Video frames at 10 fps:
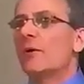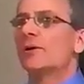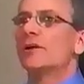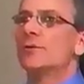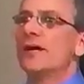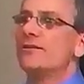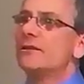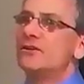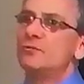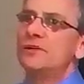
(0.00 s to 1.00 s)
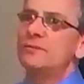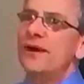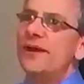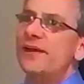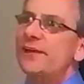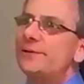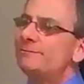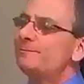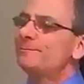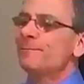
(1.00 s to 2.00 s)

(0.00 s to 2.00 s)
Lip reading: hourly rate than you've been paying.